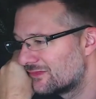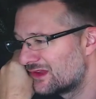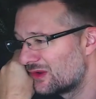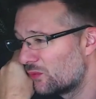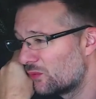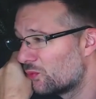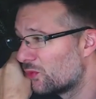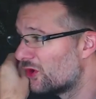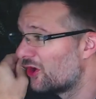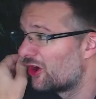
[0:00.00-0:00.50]

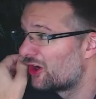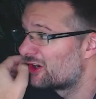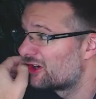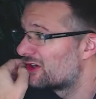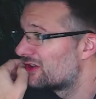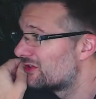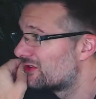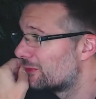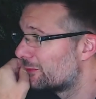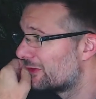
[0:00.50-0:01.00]
work,
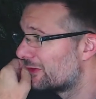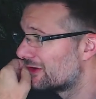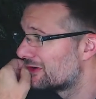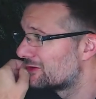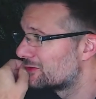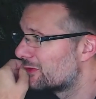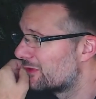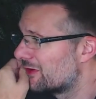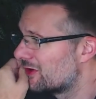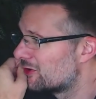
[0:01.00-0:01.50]
to be honest
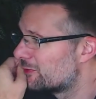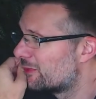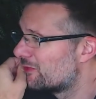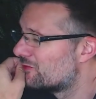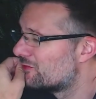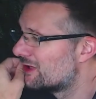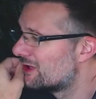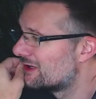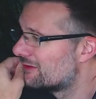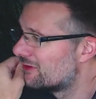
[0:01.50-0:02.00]
with you. It's been
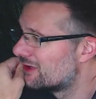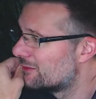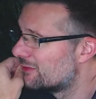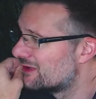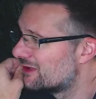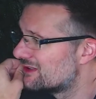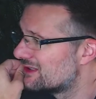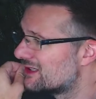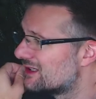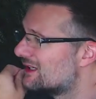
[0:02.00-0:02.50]
really, really
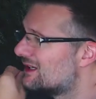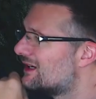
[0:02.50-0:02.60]
busy.